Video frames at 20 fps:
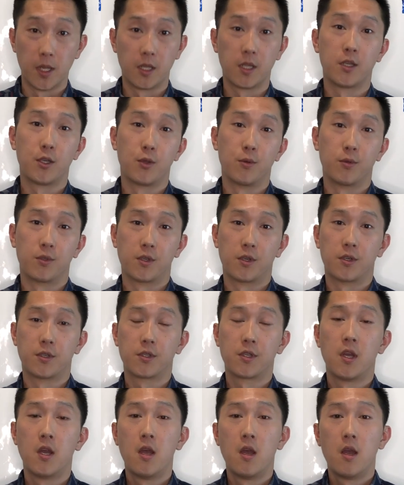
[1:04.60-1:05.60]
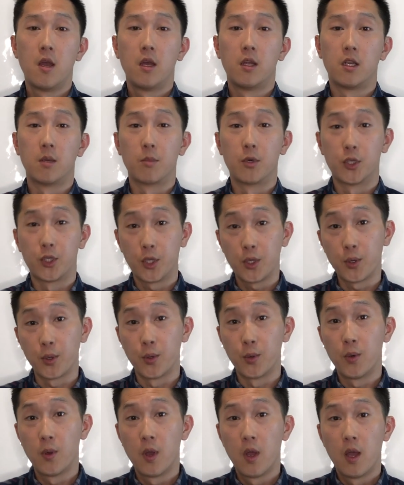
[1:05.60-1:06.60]
billion users. Number
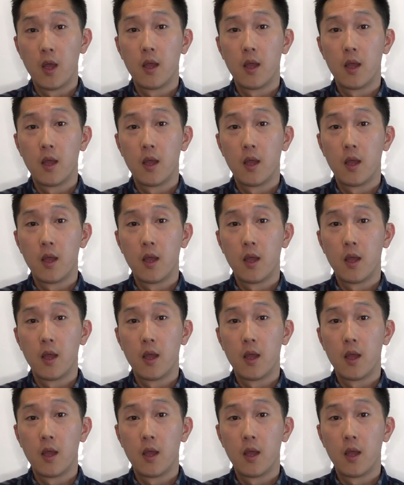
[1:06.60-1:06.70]
2,